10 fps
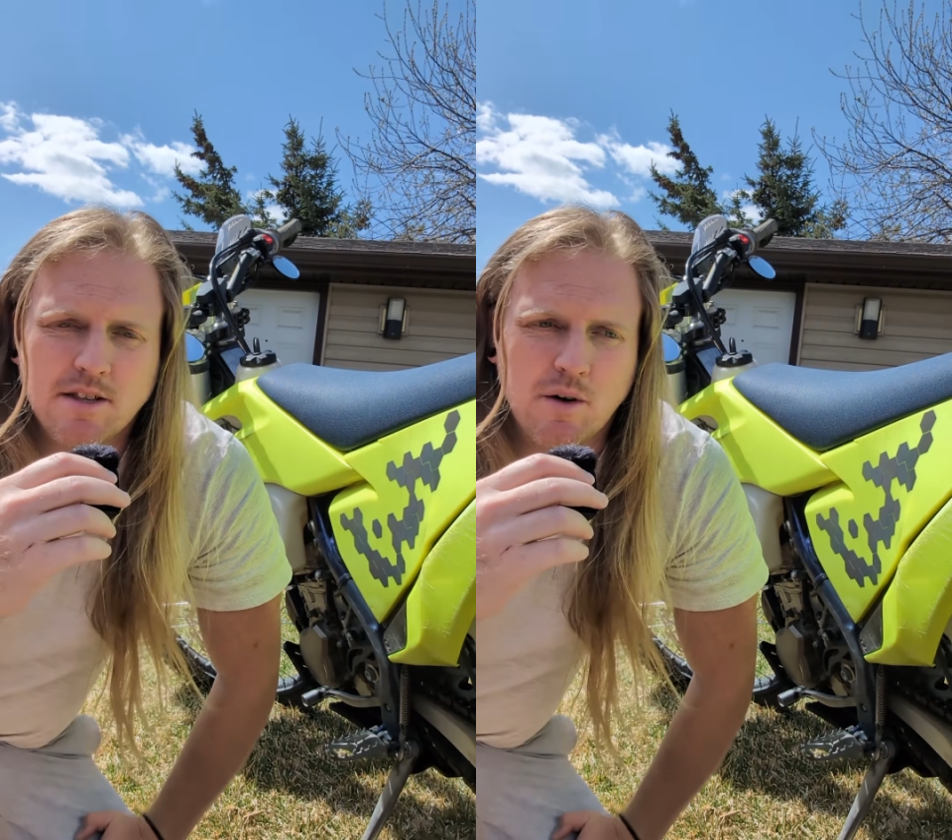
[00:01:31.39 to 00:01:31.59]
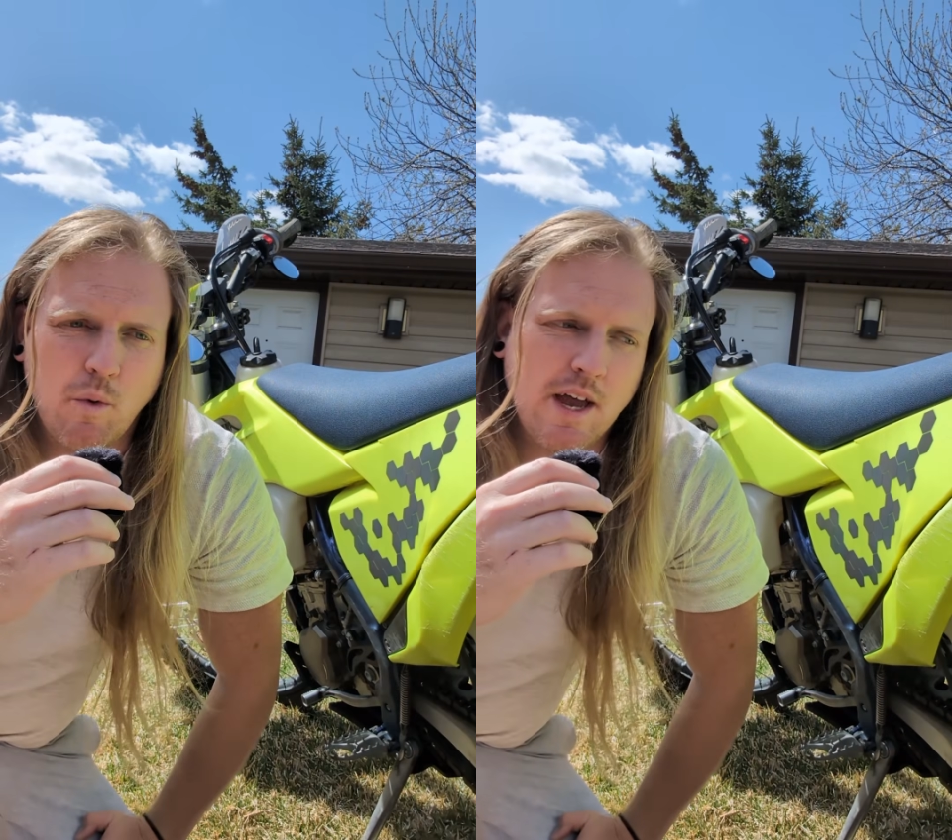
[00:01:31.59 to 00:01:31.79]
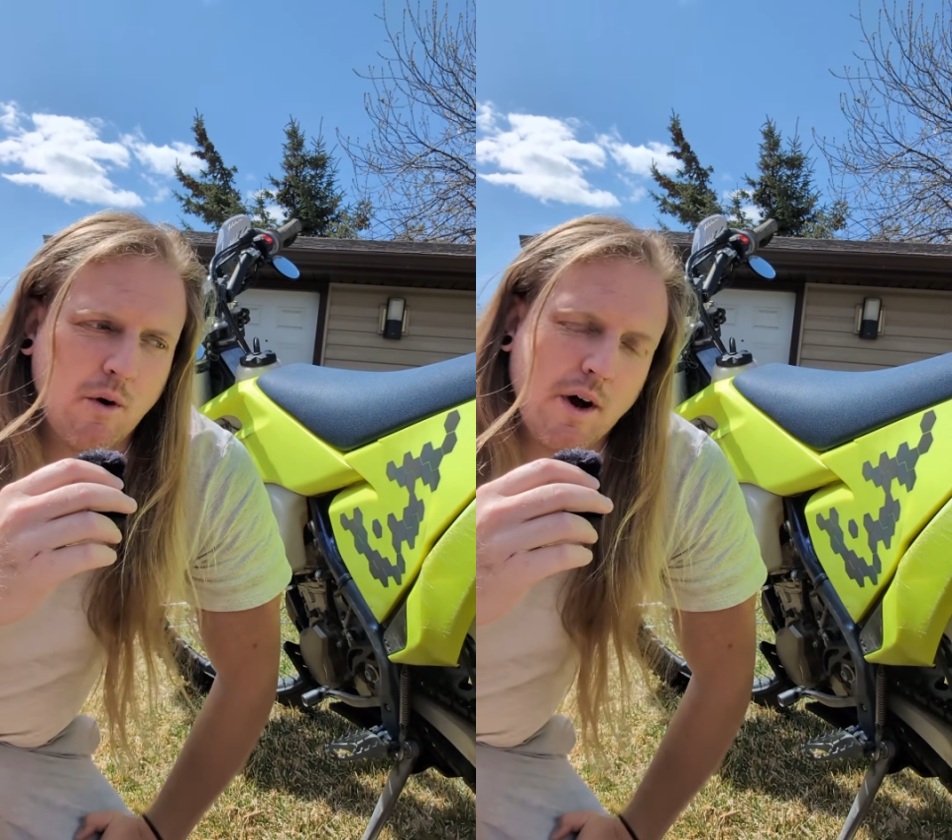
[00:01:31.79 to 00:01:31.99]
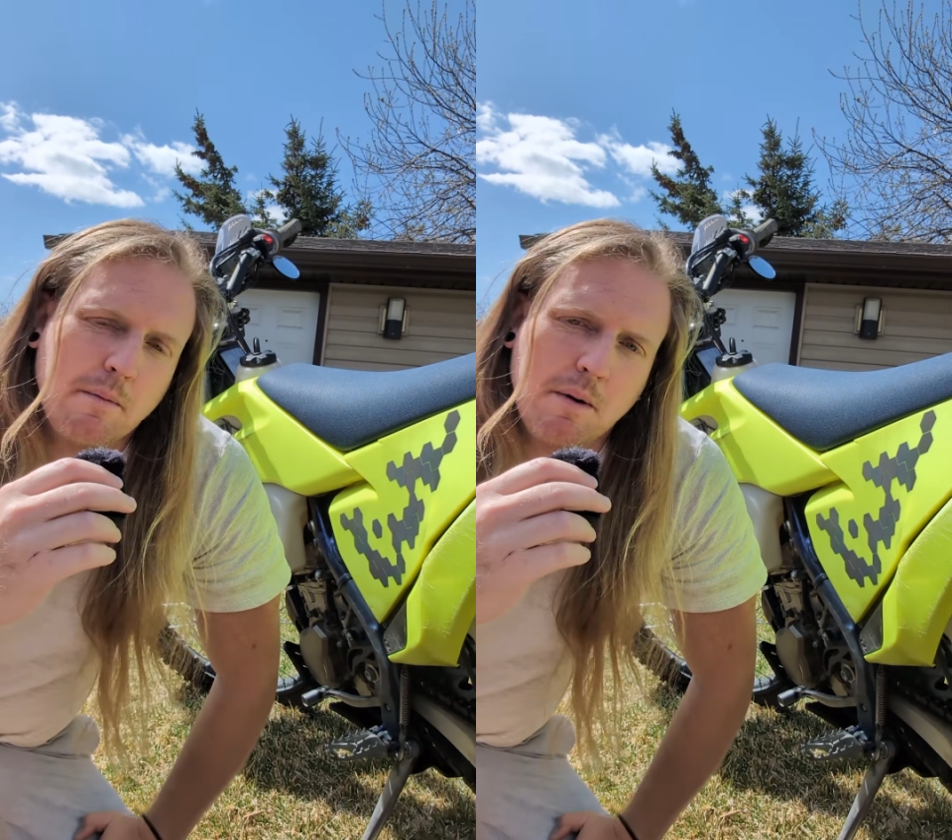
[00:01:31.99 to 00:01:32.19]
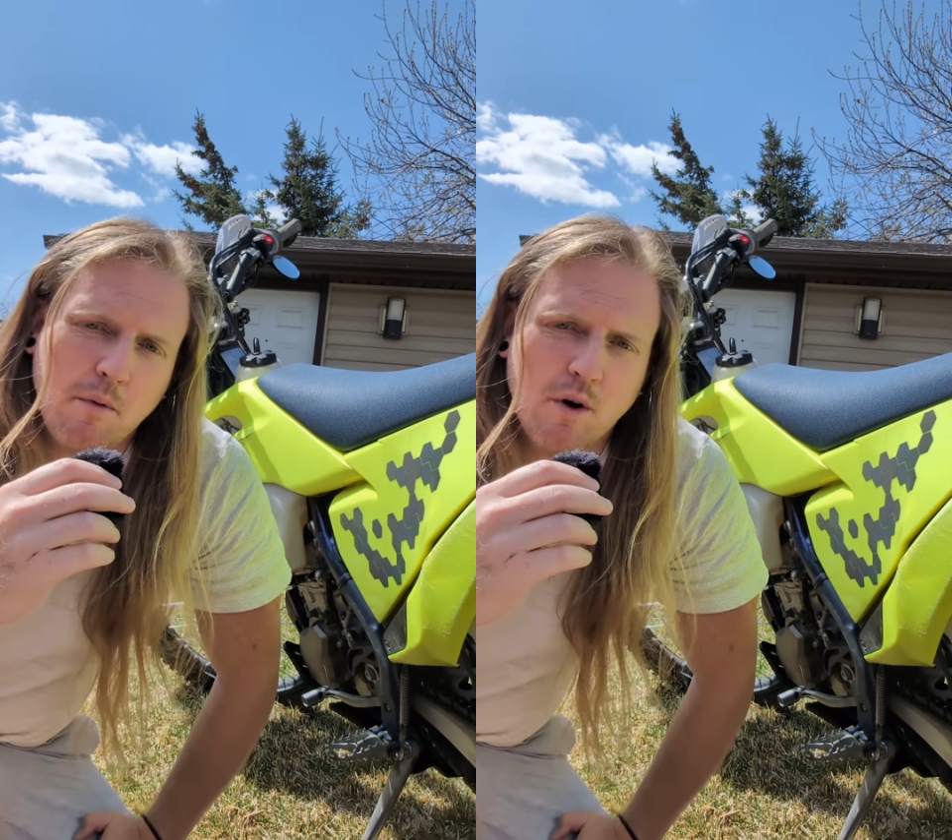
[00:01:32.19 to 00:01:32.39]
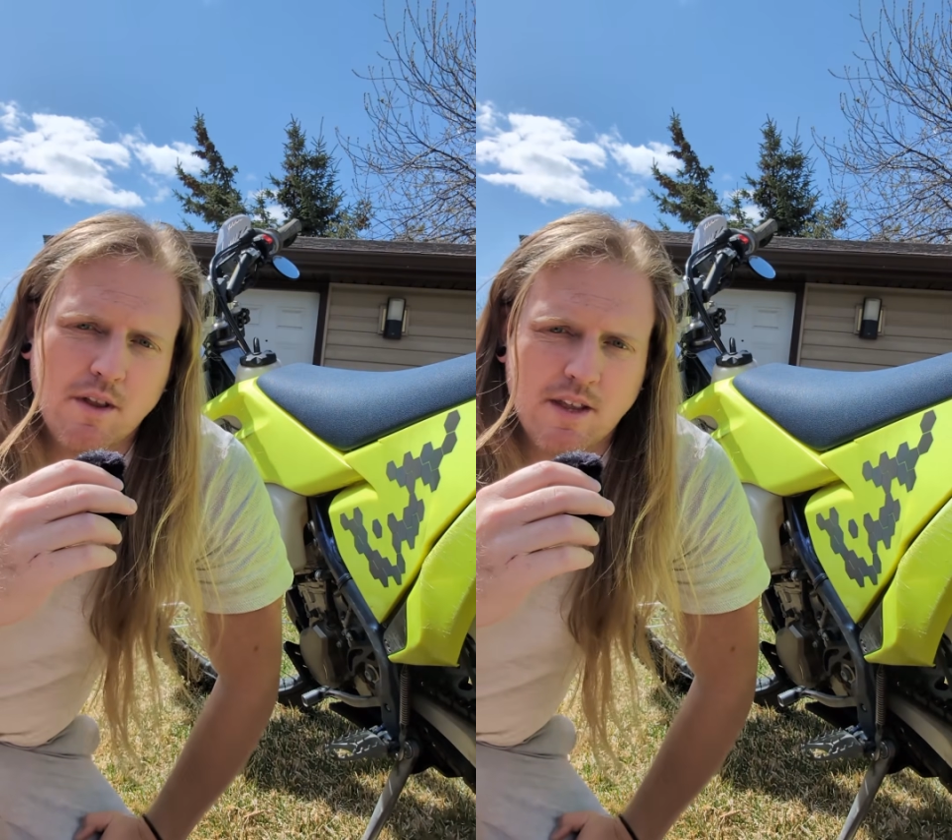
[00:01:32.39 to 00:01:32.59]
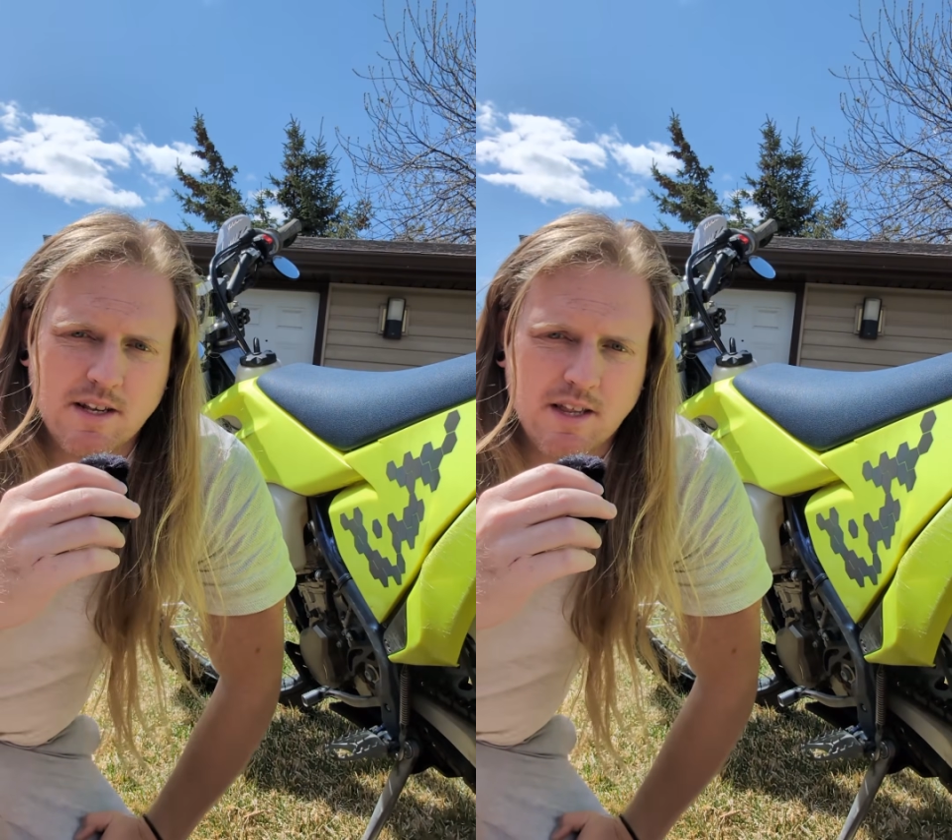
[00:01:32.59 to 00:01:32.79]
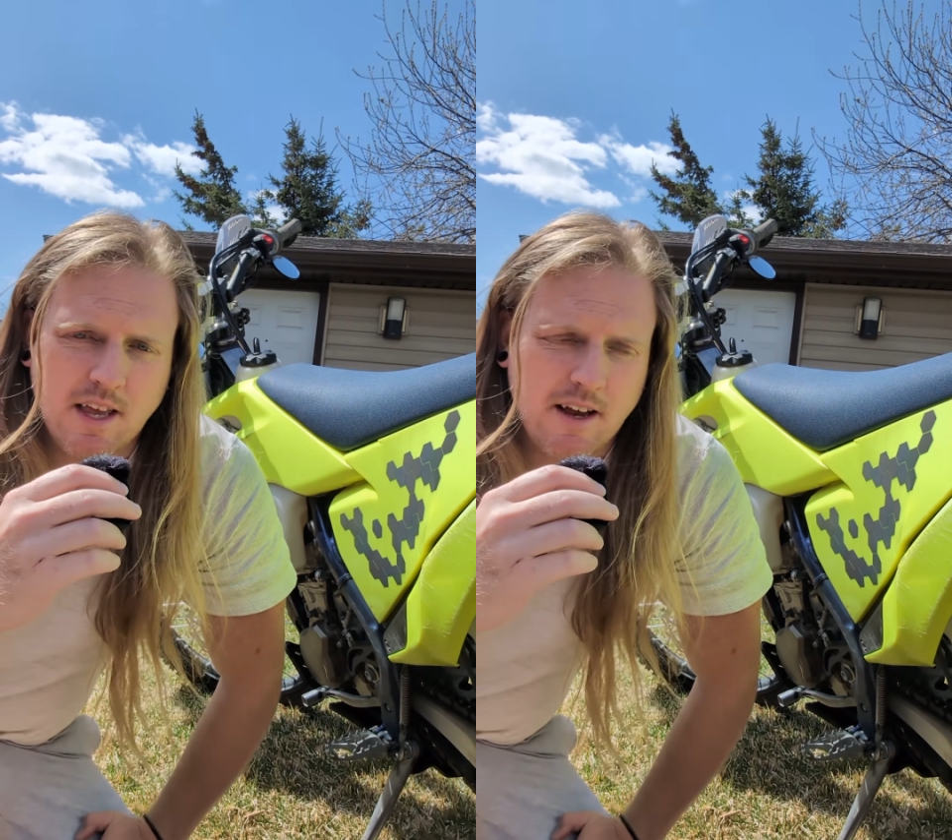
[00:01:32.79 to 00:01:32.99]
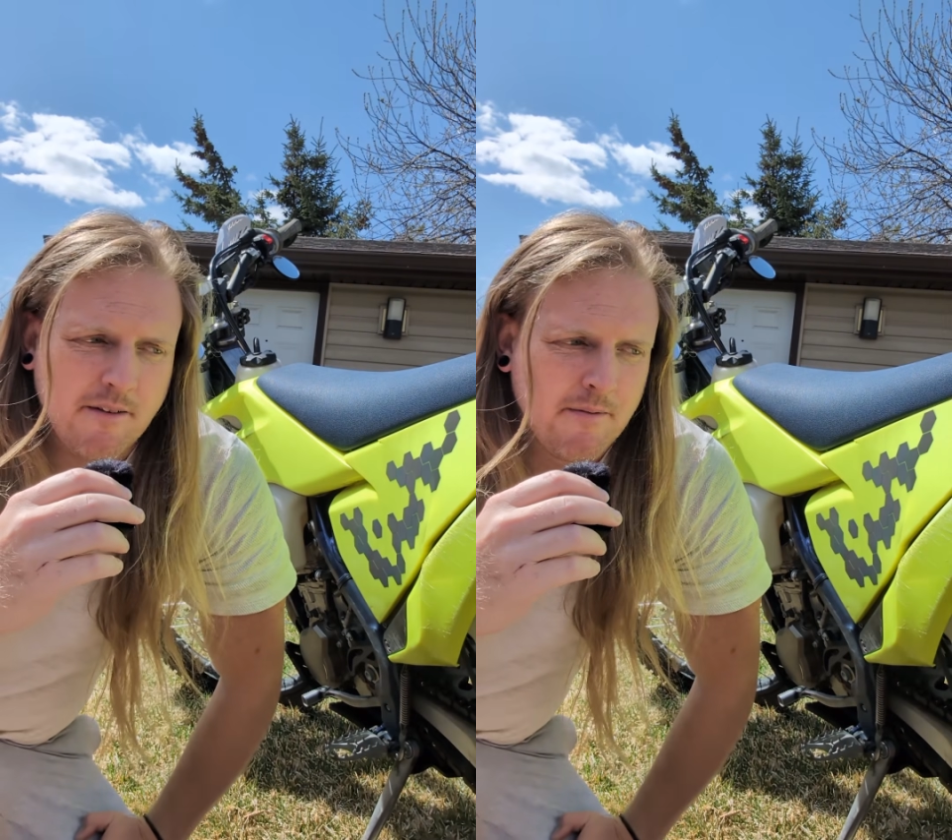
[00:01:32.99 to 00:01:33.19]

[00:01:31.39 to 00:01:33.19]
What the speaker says: that weigh quite a bit more than this thing.